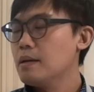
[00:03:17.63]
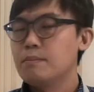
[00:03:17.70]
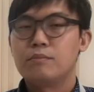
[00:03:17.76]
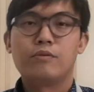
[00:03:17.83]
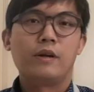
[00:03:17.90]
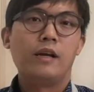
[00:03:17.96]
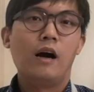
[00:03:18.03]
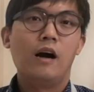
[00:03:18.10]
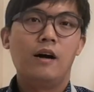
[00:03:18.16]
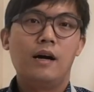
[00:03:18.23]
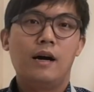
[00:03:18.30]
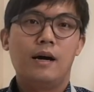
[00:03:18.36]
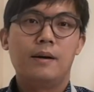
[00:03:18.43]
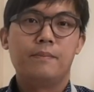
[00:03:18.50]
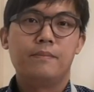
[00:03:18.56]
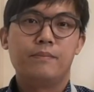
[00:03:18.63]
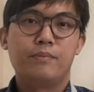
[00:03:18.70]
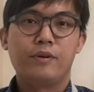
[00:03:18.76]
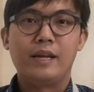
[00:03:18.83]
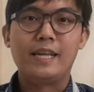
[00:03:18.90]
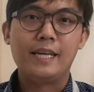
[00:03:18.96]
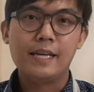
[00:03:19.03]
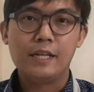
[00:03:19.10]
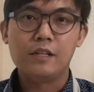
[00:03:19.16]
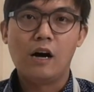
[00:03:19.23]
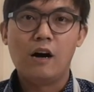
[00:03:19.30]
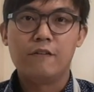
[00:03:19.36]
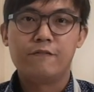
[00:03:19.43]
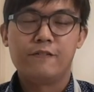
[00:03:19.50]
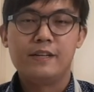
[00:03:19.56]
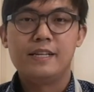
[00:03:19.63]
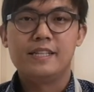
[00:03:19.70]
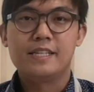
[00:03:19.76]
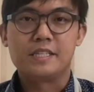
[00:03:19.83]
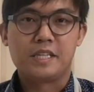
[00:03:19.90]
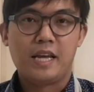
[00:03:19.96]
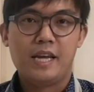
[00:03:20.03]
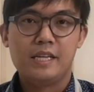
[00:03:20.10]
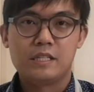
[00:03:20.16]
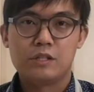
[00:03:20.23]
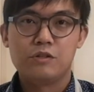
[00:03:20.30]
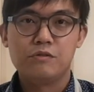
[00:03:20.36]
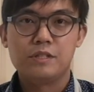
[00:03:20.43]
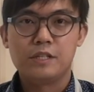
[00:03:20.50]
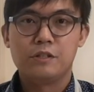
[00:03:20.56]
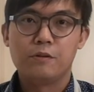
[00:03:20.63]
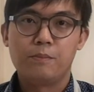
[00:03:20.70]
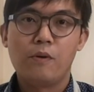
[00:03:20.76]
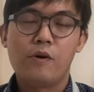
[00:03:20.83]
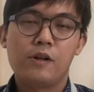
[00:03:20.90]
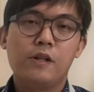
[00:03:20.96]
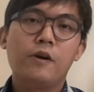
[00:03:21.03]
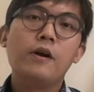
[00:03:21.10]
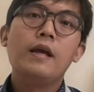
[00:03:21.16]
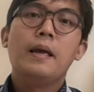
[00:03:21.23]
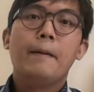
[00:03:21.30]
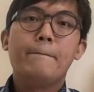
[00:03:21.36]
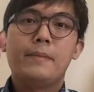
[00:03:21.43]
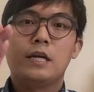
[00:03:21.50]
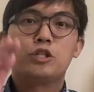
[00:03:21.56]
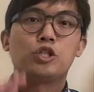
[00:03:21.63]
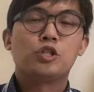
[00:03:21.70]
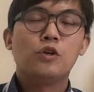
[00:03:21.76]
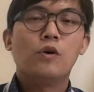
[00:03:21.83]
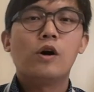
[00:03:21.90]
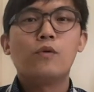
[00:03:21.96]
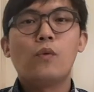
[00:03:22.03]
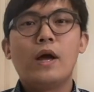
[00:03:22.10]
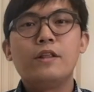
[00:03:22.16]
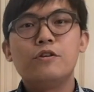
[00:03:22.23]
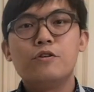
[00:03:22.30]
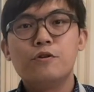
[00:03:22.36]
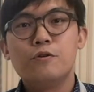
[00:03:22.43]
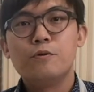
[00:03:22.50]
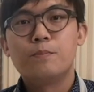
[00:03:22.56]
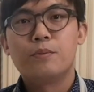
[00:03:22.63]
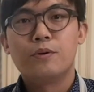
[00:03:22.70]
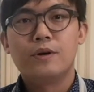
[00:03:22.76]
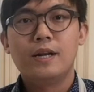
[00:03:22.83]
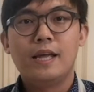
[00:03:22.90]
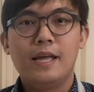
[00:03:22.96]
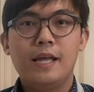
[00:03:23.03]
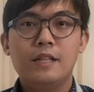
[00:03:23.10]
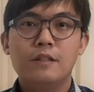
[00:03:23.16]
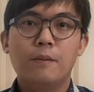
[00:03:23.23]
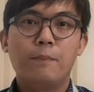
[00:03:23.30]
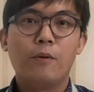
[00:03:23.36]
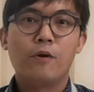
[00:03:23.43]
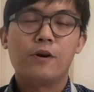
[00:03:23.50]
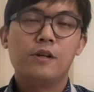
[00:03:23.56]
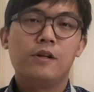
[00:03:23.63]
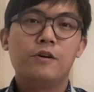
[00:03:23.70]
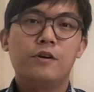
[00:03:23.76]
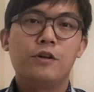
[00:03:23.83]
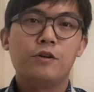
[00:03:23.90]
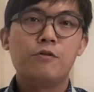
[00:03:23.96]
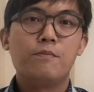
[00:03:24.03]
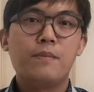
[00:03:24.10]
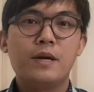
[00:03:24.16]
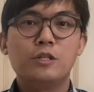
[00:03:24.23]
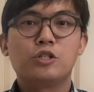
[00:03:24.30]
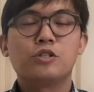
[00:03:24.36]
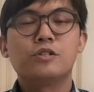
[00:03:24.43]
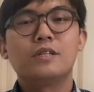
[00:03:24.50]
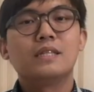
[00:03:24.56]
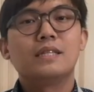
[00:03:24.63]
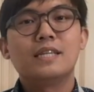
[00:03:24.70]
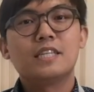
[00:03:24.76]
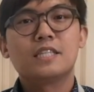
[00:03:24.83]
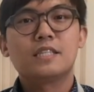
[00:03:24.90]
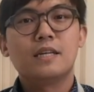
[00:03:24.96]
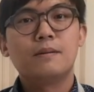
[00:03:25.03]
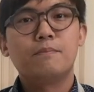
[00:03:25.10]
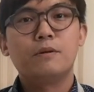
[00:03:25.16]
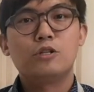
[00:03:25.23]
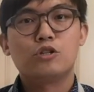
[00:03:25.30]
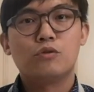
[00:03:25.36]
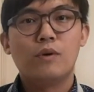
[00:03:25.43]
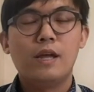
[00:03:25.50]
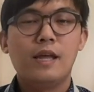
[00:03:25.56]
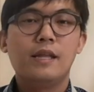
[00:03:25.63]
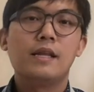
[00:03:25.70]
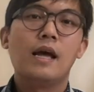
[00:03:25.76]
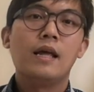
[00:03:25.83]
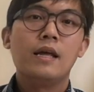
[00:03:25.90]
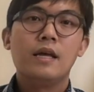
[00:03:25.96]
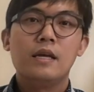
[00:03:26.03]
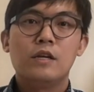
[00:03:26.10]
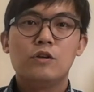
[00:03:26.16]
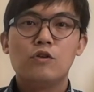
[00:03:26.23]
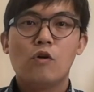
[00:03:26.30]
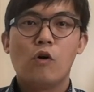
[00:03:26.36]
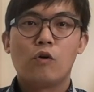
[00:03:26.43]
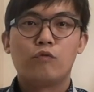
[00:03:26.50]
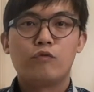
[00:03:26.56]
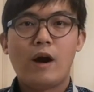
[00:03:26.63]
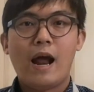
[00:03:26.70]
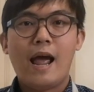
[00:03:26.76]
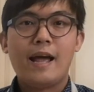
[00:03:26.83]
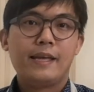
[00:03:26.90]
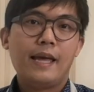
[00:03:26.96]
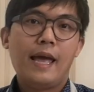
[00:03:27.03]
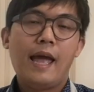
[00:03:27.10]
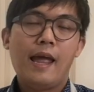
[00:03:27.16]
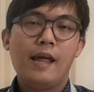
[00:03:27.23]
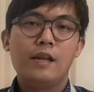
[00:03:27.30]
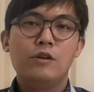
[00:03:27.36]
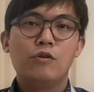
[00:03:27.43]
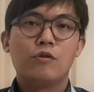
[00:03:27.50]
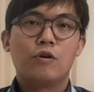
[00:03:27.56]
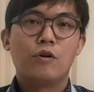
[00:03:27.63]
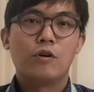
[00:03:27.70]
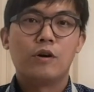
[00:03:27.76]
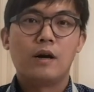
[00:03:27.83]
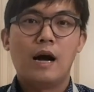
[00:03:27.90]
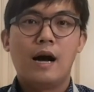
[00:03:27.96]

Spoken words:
preheating the oven in this case using the boiler. Make sure when you put it in the boiler, you measure the distance between your rack and your